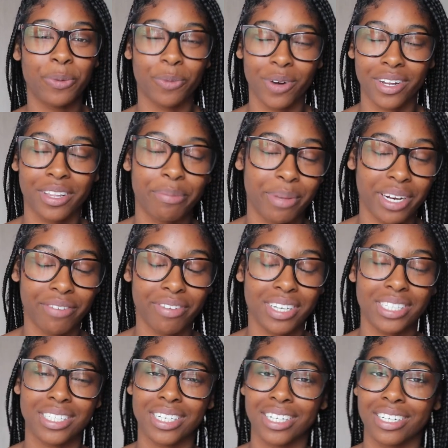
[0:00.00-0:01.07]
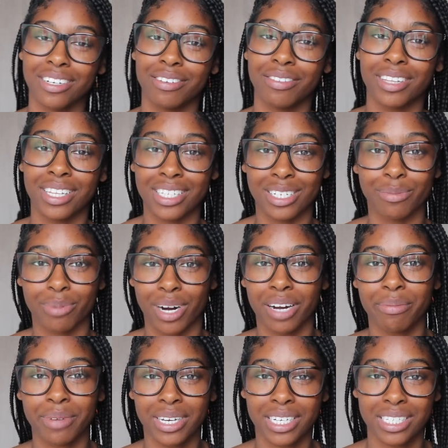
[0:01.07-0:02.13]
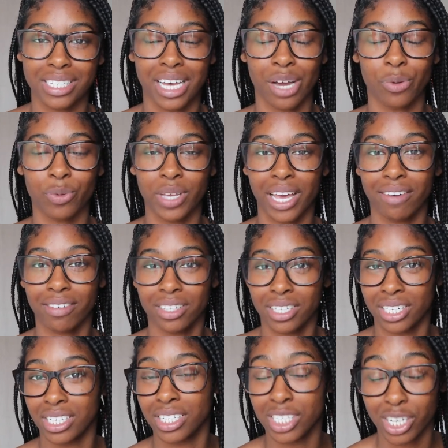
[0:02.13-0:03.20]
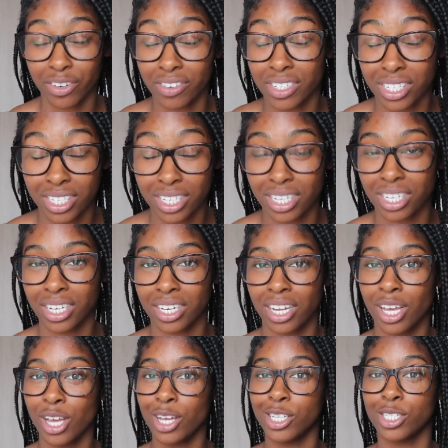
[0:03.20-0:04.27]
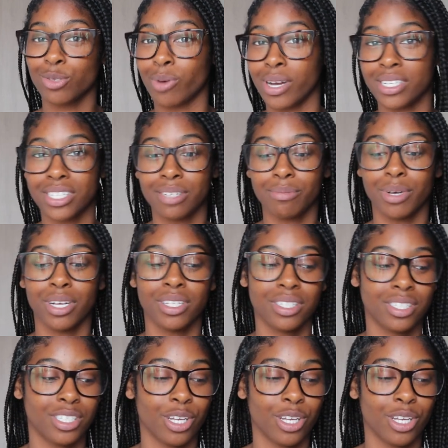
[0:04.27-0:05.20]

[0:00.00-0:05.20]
One of the benefits of this apartment is that we have cleaning services done twice a month.